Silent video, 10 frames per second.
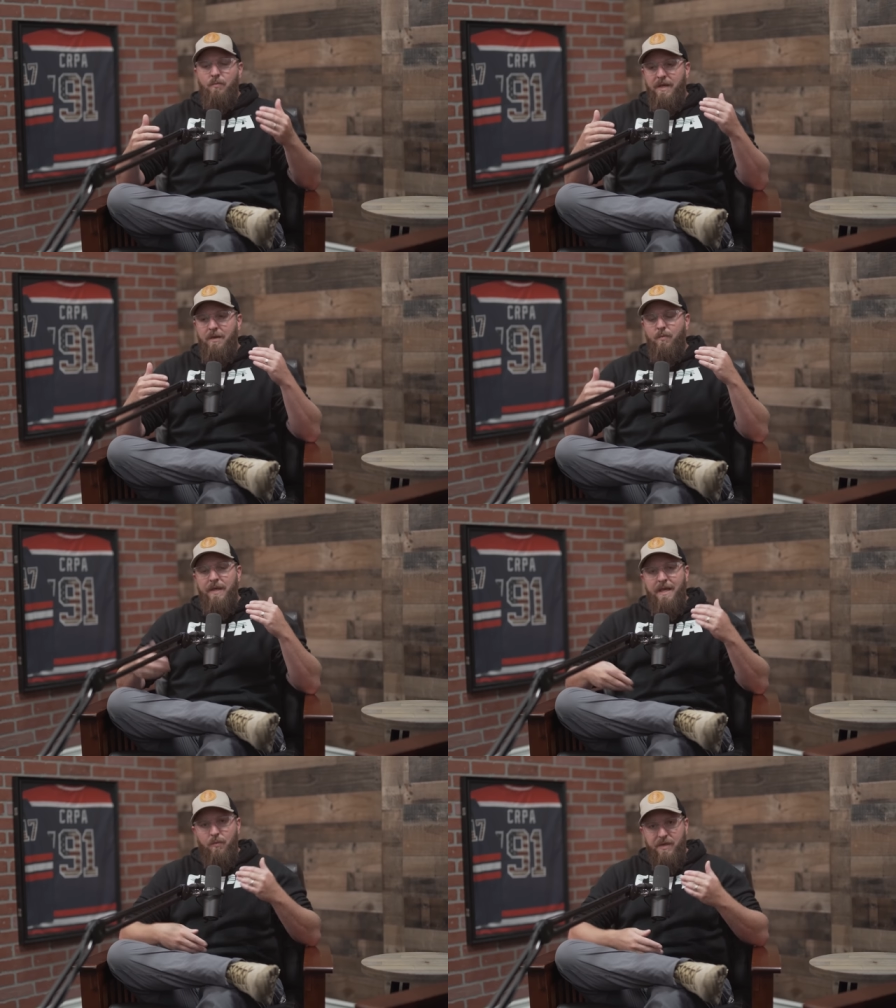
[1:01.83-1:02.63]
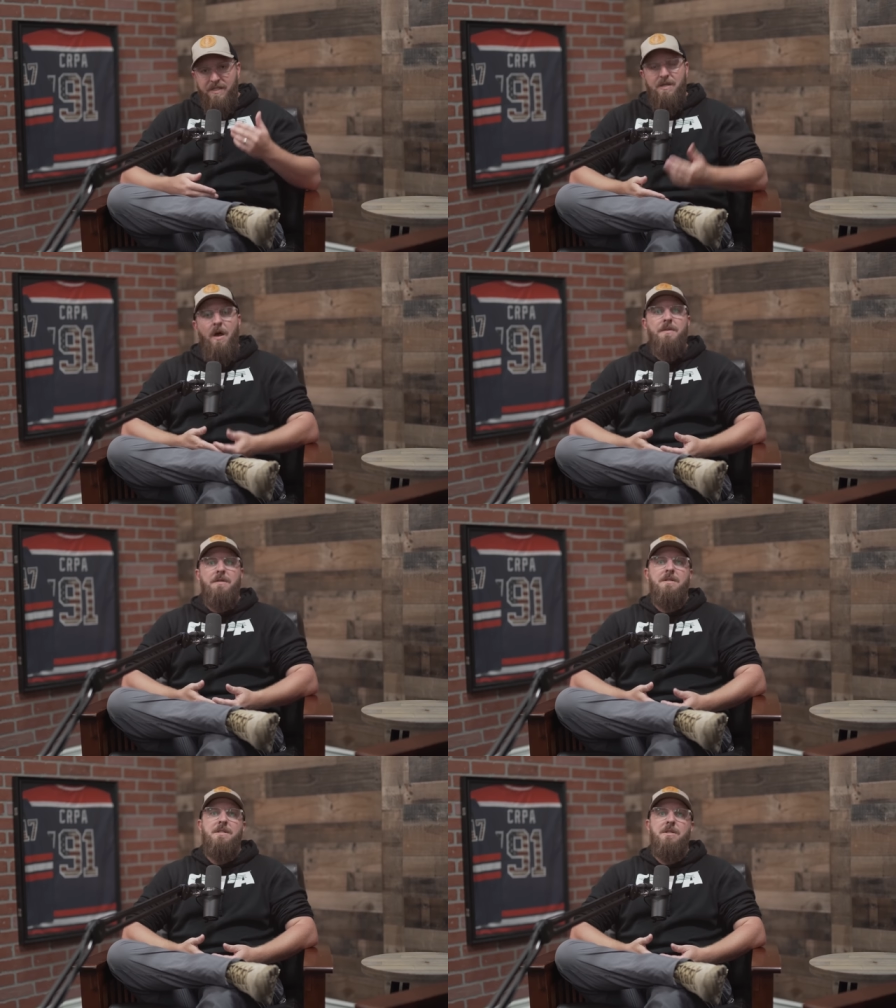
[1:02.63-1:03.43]
We we we saw the
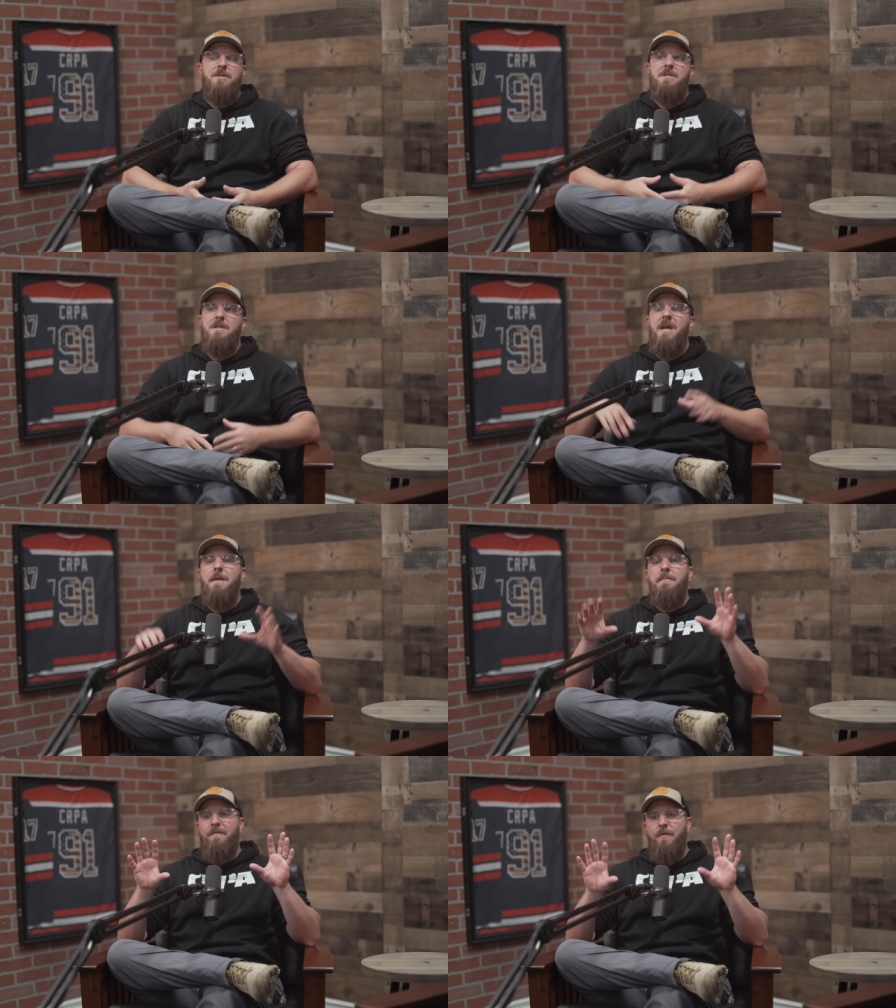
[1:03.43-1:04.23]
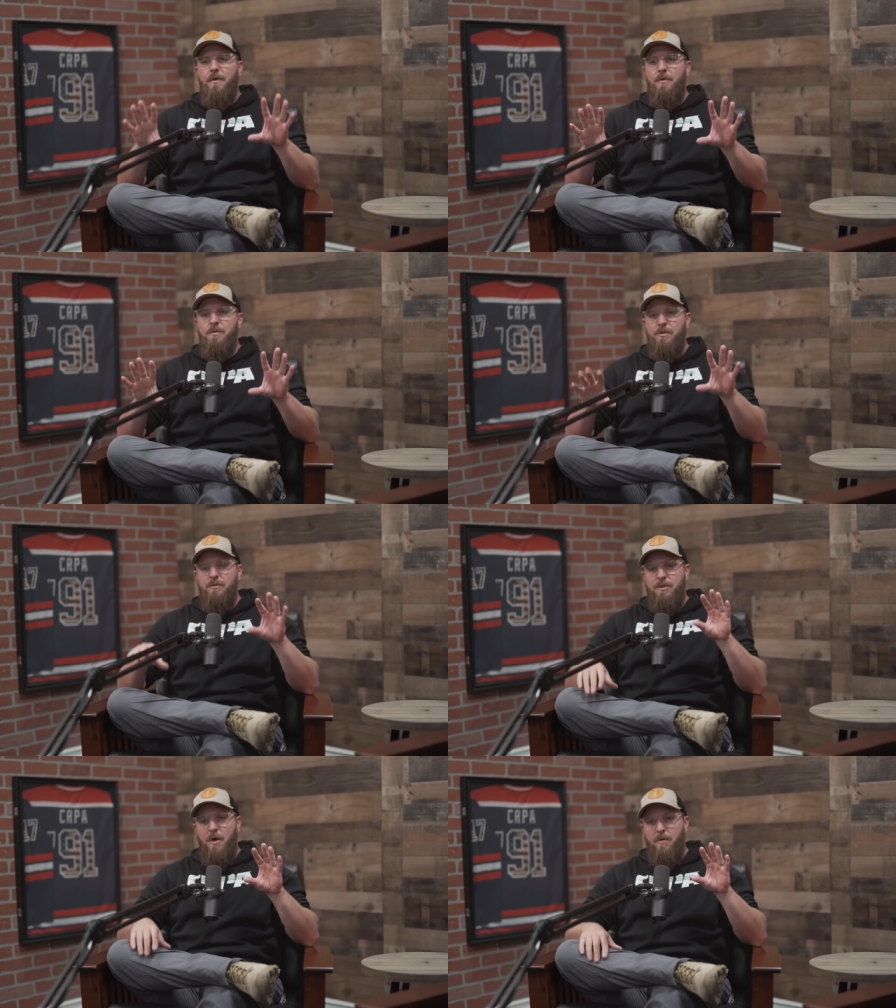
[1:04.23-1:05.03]
decision today, but for those who
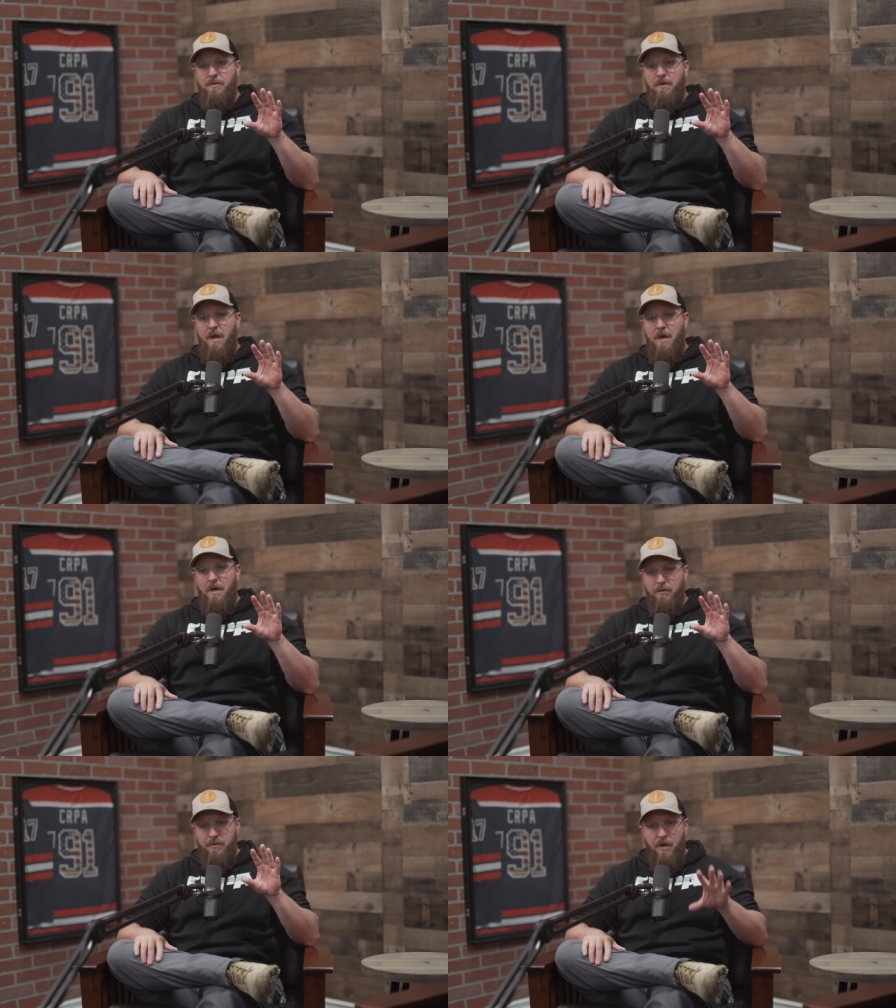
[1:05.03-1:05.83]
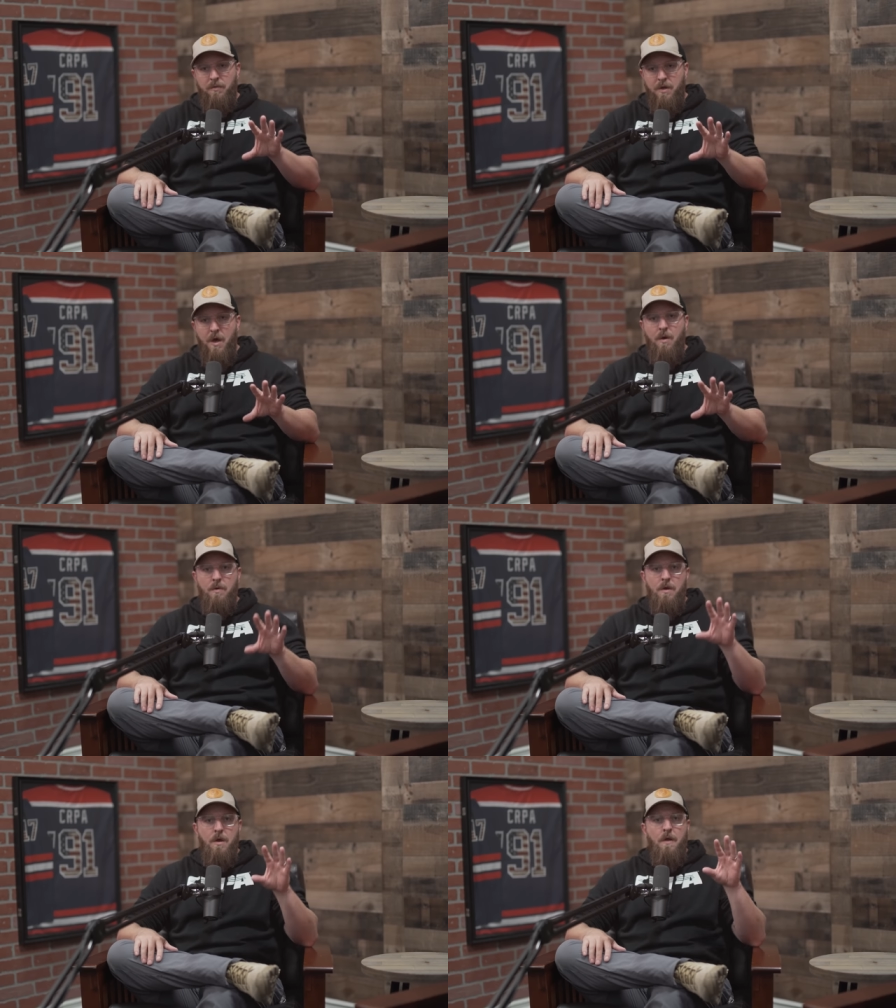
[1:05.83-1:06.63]
don't uh, who don't
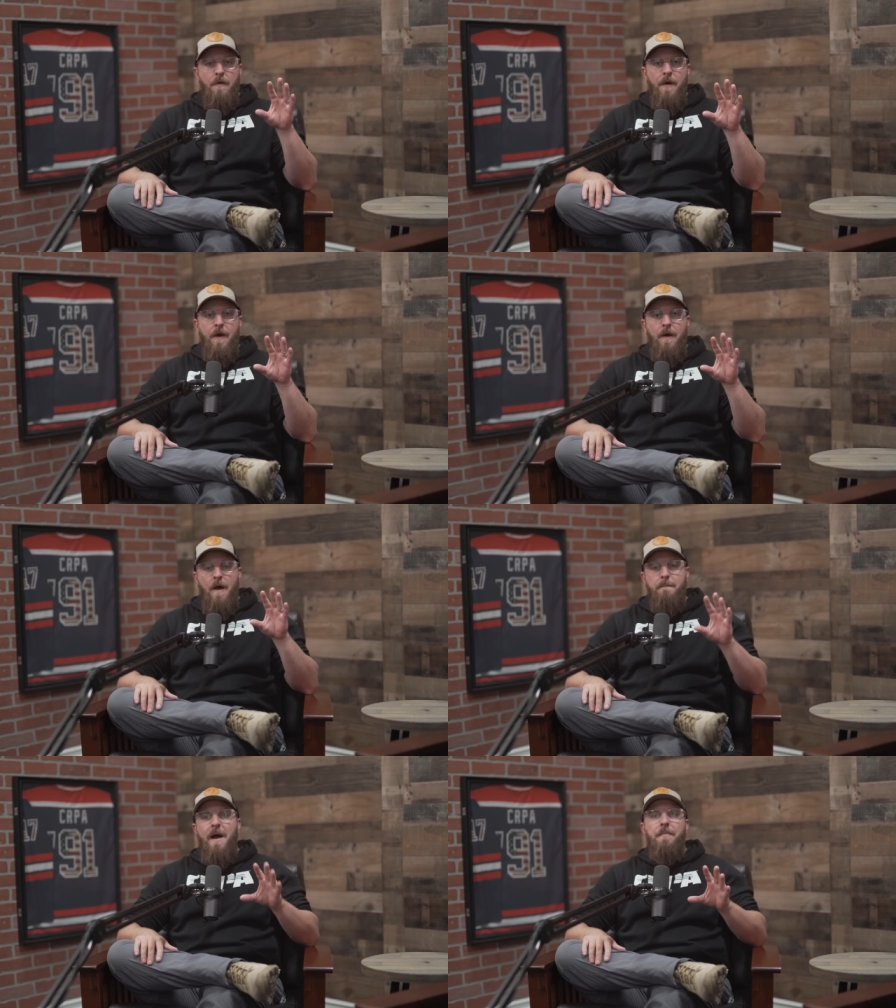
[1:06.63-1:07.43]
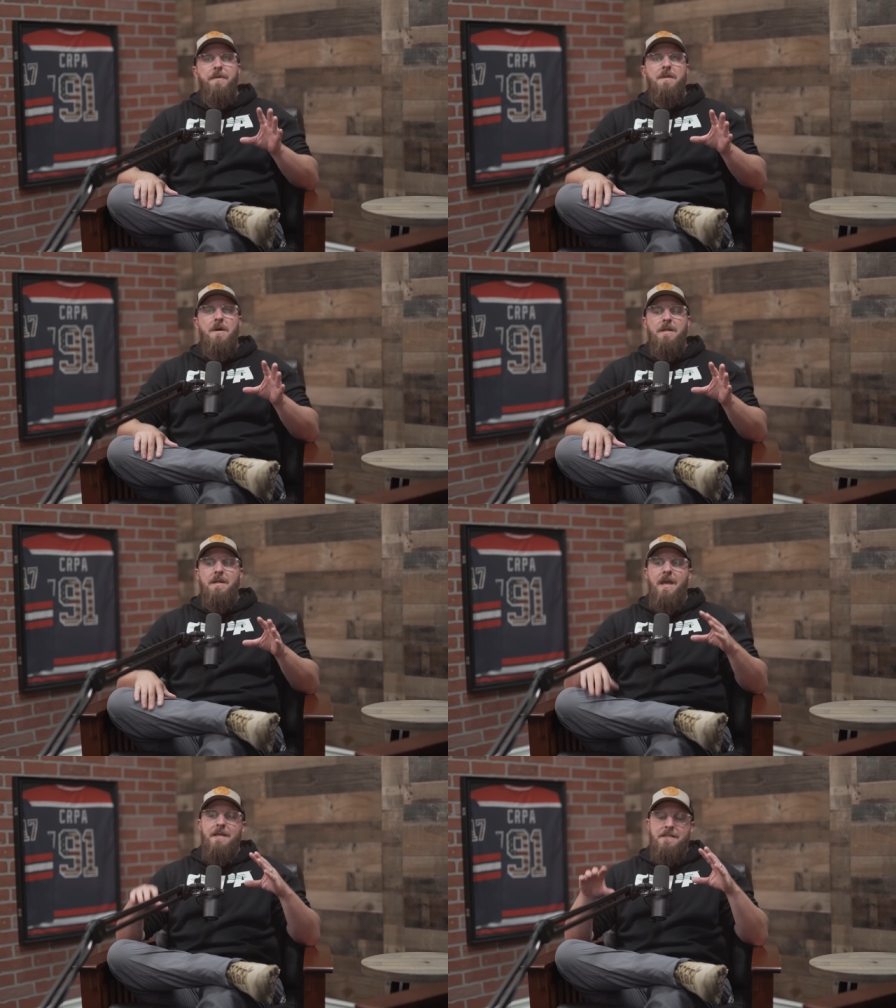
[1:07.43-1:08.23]
know uh, about the Duncan
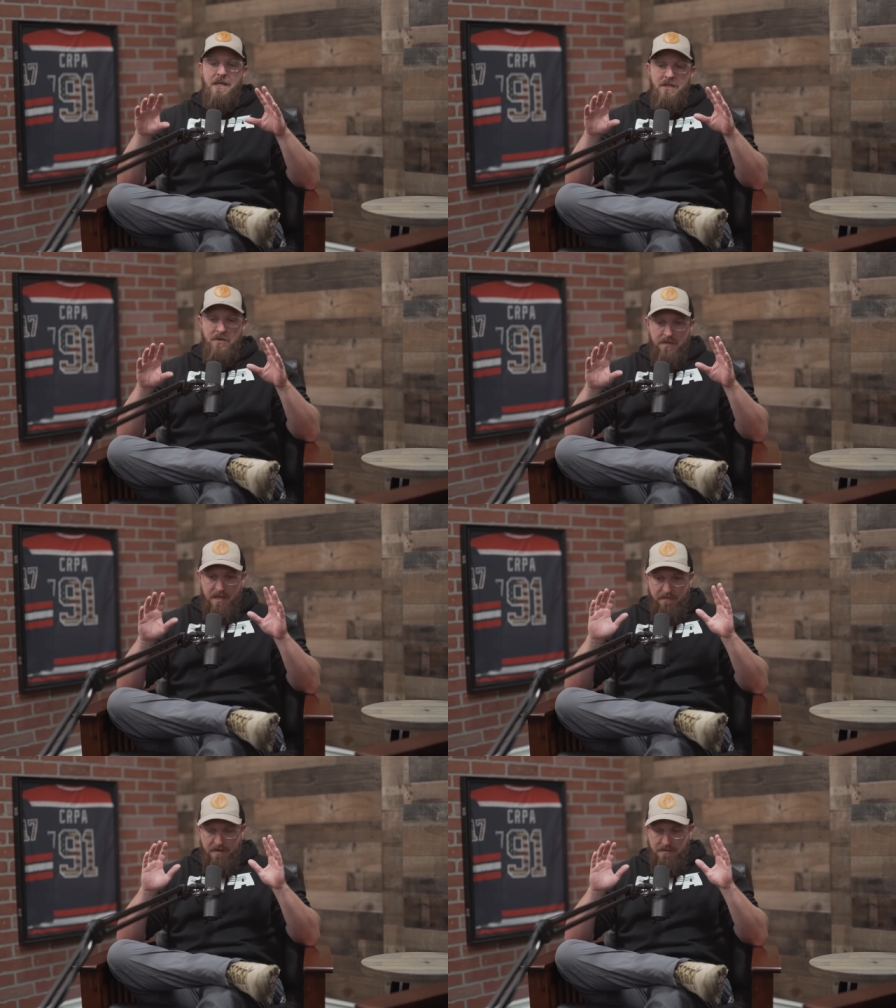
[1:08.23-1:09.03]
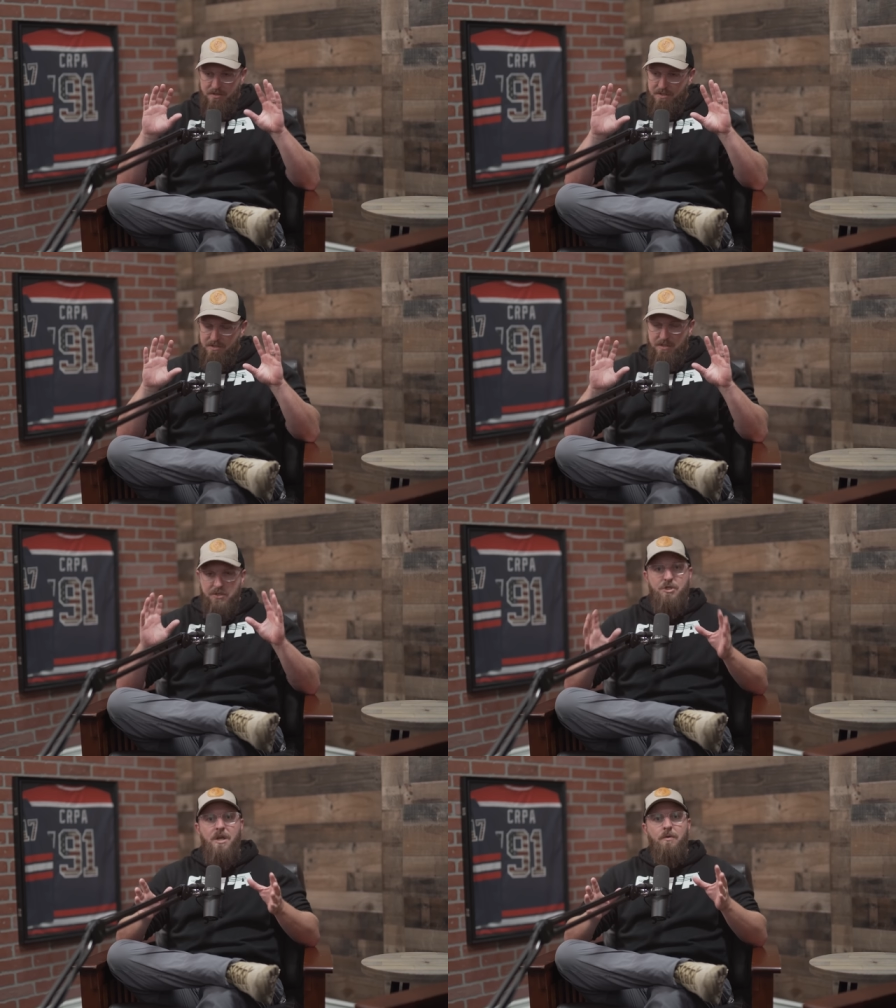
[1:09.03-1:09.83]
case, can you give us just the
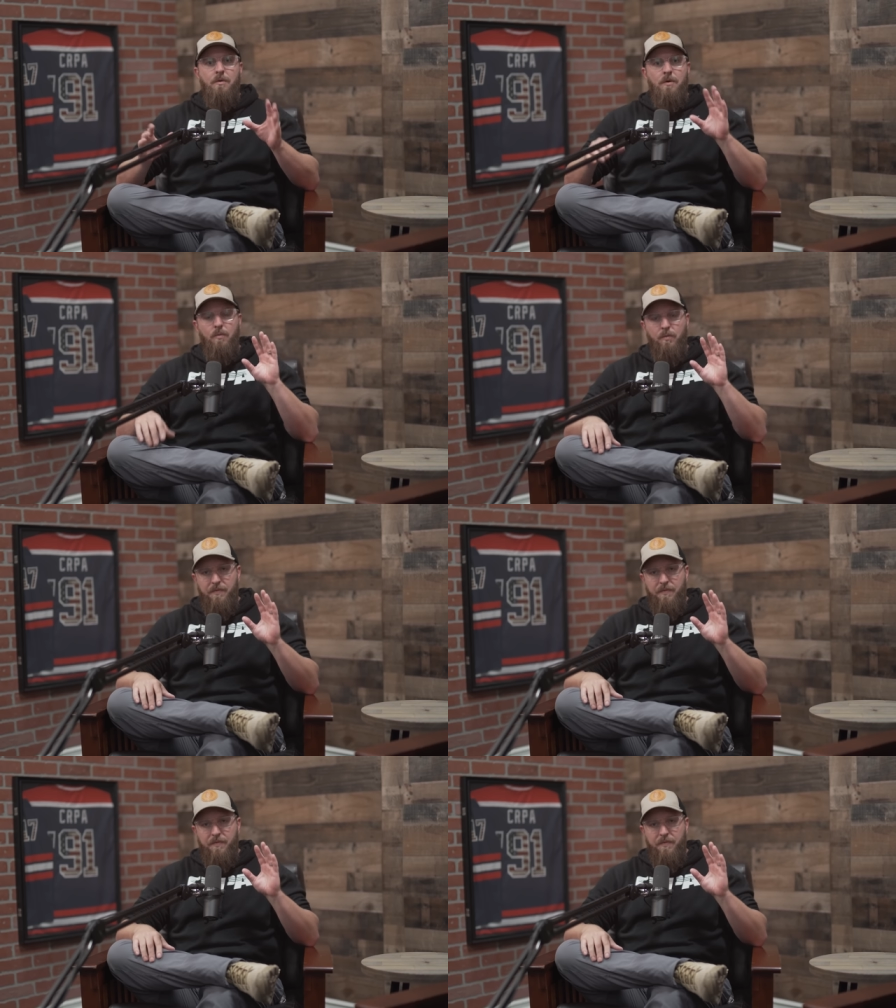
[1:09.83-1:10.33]
general?